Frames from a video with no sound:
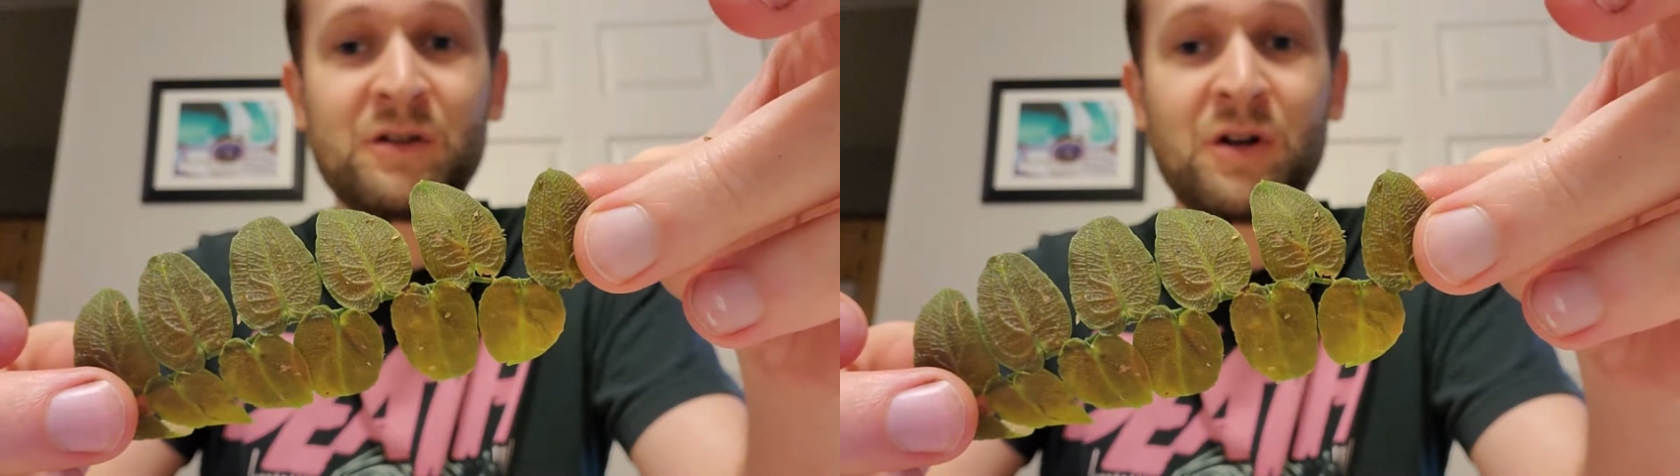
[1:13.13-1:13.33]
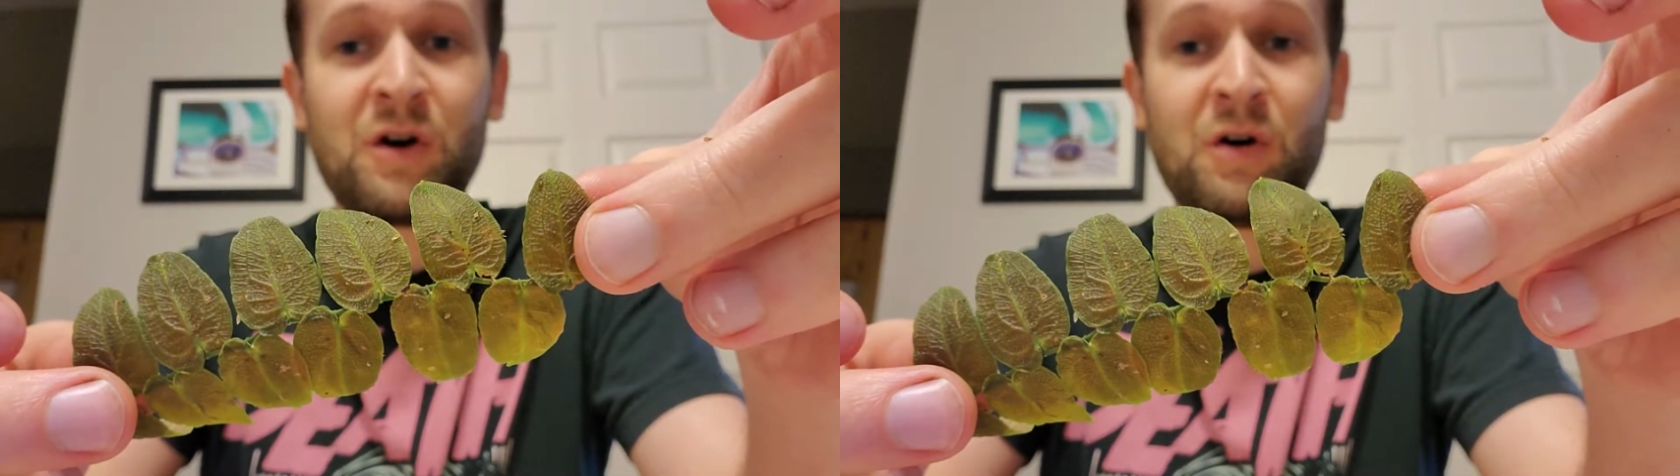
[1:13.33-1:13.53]

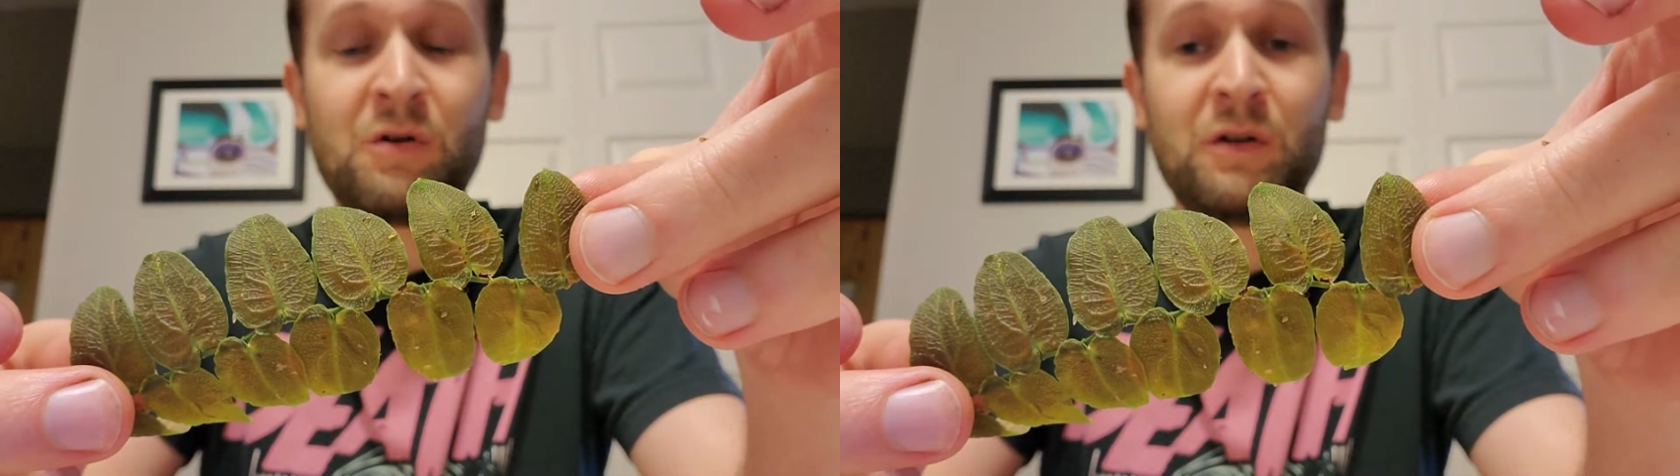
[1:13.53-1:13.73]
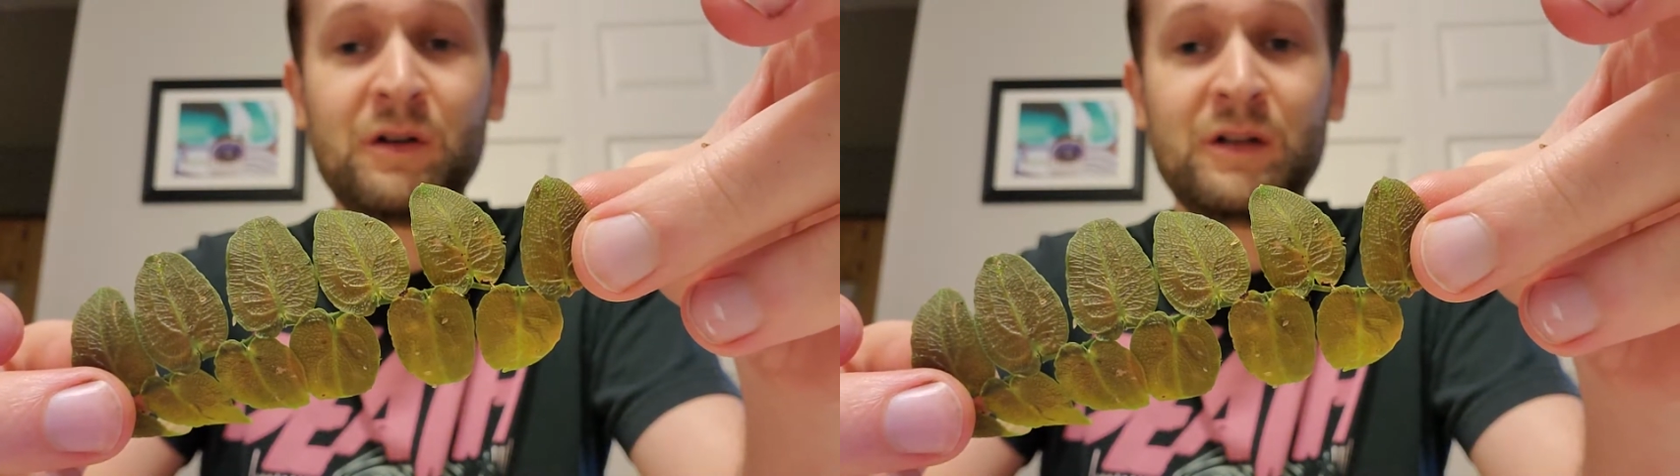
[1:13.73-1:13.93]

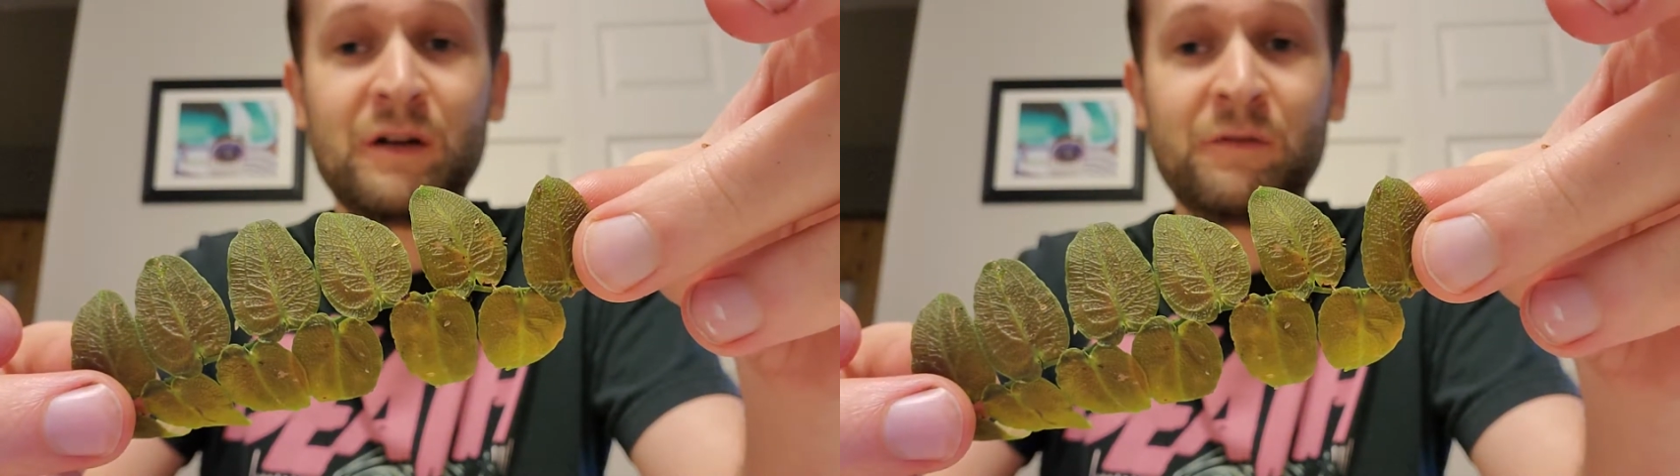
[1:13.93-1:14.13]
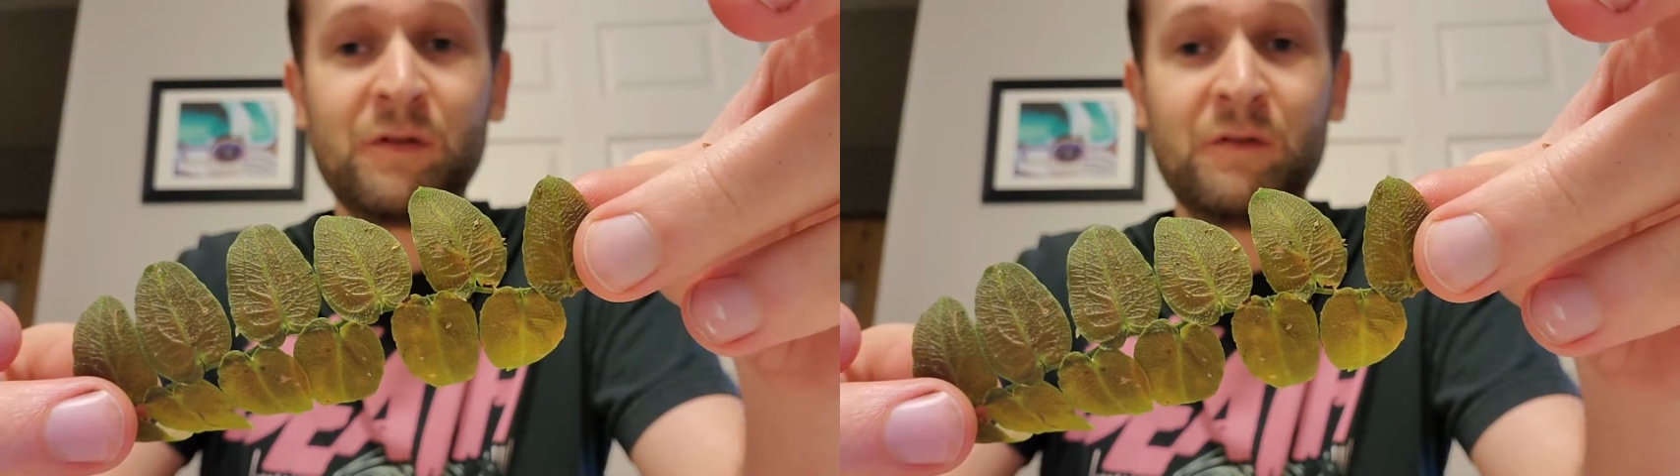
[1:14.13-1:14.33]
totally
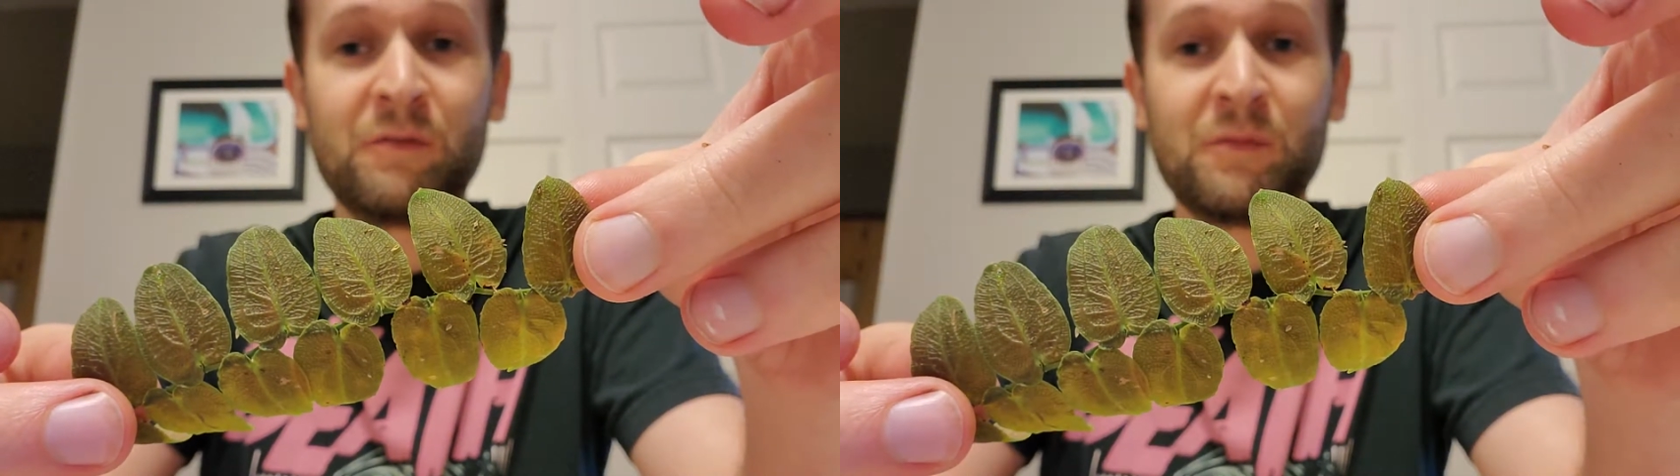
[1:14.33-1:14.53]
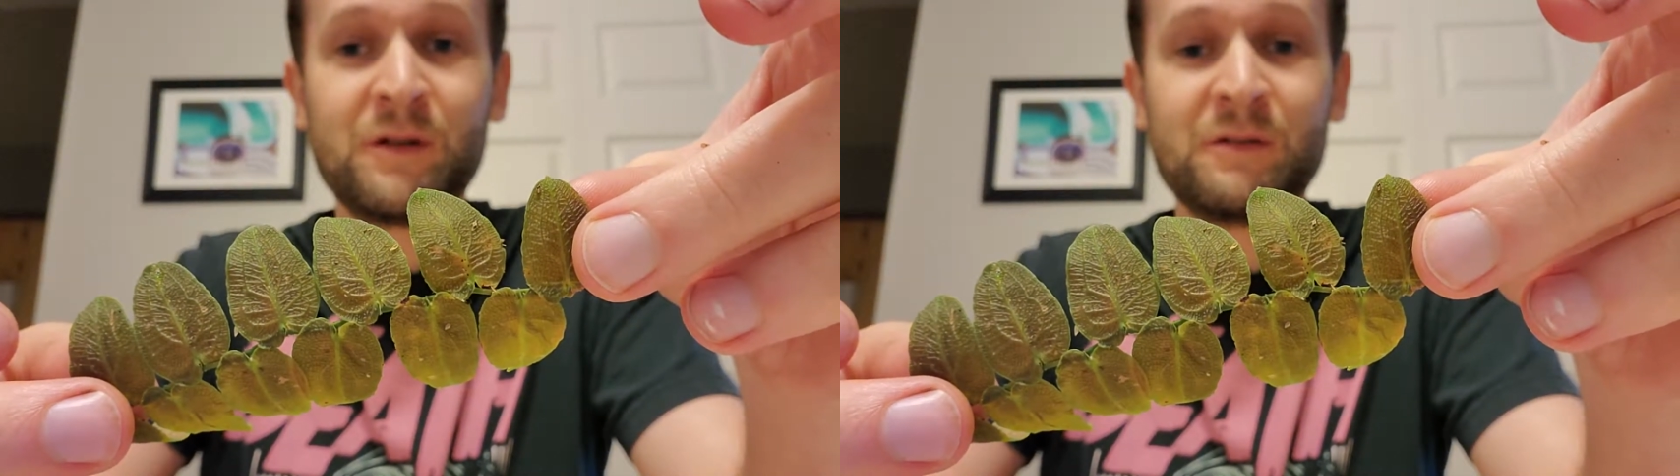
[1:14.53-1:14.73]
different from what